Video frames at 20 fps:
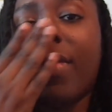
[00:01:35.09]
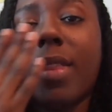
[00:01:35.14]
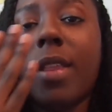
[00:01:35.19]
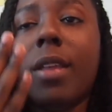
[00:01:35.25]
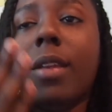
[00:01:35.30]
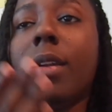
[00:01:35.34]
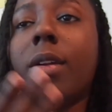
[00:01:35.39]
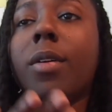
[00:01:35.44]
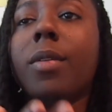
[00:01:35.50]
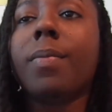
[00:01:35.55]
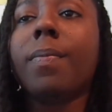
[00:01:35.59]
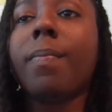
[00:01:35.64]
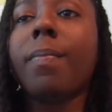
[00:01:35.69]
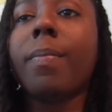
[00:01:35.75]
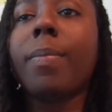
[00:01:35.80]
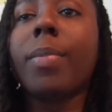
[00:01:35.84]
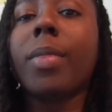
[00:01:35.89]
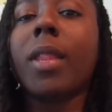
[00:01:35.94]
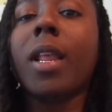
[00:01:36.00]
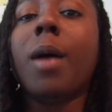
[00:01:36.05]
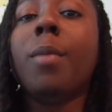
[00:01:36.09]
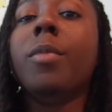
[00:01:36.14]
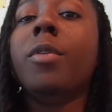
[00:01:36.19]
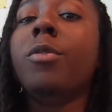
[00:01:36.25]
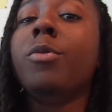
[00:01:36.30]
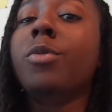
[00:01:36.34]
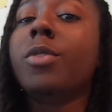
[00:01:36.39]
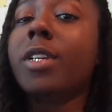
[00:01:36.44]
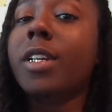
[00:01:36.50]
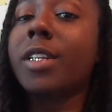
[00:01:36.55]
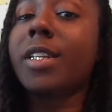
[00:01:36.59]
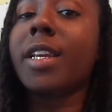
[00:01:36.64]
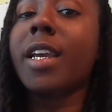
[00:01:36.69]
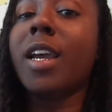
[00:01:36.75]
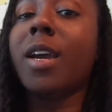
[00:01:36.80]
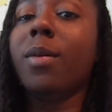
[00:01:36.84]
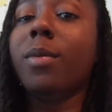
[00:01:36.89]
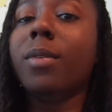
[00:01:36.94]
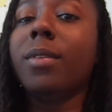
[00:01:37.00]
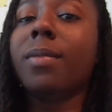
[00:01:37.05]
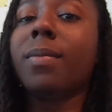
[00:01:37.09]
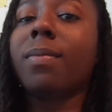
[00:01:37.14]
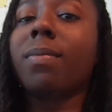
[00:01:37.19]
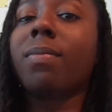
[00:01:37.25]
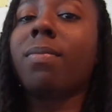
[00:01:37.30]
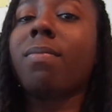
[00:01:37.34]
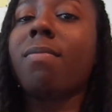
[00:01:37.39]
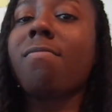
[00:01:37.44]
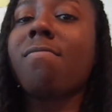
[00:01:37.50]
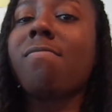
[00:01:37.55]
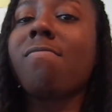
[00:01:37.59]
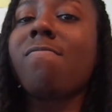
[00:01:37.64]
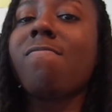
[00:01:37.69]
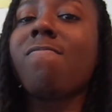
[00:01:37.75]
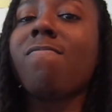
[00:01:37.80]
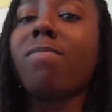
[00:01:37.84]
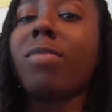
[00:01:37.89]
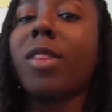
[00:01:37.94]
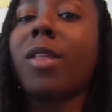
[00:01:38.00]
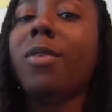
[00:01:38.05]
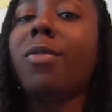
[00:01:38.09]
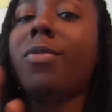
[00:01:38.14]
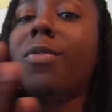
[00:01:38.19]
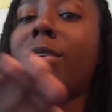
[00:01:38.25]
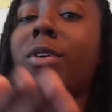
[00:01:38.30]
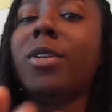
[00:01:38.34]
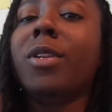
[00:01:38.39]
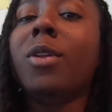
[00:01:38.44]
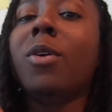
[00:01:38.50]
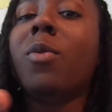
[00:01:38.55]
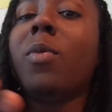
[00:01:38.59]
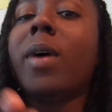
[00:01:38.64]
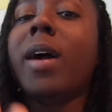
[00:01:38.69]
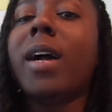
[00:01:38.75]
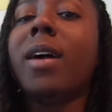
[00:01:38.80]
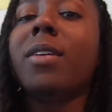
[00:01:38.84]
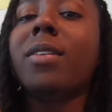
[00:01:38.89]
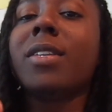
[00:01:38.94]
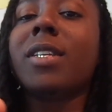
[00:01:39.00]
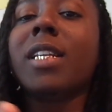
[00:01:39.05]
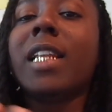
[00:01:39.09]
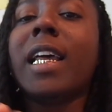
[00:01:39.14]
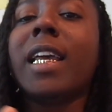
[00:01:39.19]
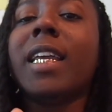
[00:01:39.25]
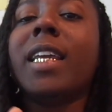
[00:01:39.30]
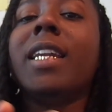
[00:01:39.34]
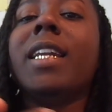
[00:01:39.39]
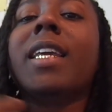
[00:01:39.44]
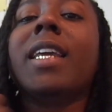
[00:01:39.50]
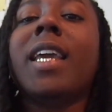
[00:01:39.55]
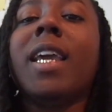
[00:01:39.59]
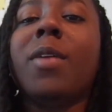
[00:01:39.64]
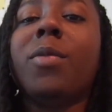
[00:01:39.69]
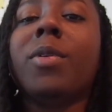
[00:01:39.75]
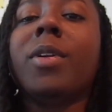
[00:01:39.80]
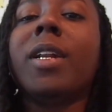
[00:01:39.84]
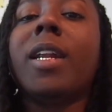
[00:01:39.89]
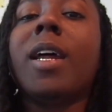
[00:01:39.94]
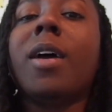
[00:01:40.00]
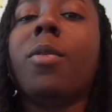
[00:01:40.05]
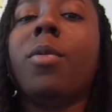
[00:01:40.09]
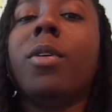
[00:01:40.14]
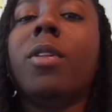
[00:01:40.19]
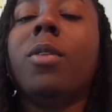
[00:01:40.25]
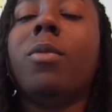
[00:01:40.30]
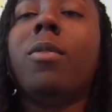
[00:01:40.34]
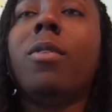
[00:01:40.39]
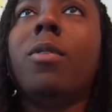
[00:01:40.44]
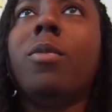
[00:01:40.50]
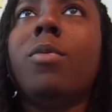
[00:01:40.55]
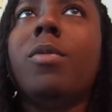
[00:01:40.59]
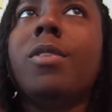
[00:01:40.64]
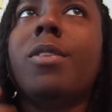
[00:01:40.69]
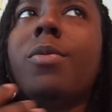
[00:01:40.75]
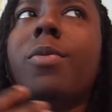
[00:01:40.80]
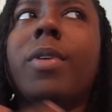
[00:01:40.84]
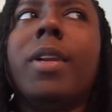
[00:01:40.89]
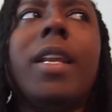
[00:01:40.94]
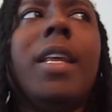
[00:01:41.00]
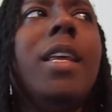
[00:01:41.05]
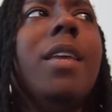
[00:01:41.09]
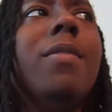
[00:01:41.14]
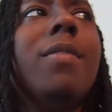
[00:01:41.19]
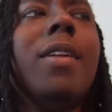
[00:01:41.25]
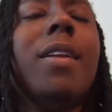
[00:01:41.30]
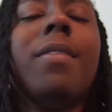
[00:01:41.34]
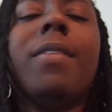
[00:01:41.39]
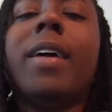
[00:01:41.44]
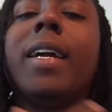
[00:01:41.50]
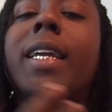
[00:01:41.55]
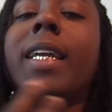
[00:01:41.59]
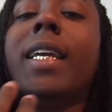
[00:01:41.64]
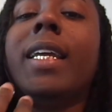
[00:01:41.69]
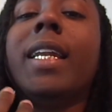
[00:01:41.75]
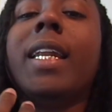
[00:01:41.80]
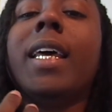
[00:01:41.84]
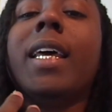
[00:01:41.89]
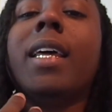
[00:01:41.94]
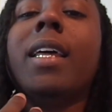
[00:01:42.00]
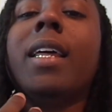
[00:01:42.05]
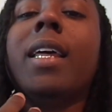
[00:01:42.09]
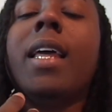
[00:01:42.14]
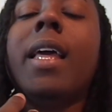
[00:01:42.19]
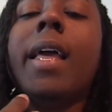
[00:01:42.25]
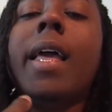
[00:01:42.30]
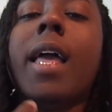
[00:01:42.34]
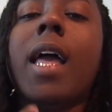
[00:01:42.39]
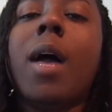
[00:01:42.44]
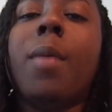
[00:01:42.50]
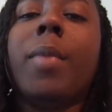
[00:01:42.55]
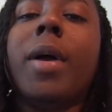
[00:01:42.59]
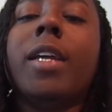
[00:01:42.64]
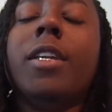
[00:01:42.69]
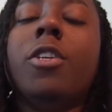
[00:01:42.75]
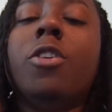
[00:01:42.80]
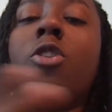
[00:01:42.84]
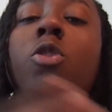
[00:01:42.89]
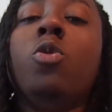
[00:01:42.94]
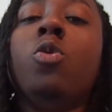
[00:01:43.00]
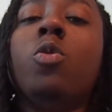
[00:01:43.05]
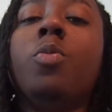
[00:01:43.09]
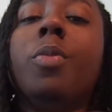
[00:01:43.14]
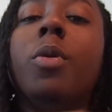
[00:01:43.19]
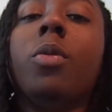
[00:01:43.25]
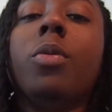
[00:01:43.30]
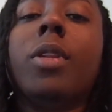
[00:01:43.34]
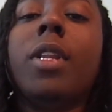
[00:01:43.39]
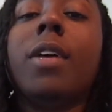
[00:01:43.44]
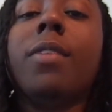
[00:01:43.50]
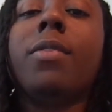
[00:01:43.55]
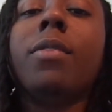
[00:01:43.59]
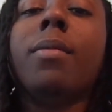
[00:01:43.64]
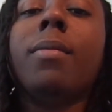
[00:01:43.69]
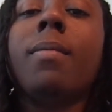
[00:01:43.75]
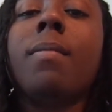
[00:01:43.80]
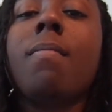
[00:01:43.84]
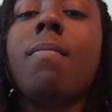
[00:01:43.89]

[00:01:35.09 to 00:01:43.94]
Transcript: you know, I'm gonna use this camera for a little while until I get the camera that I really want. Which, when even if I get that, I might just use both of them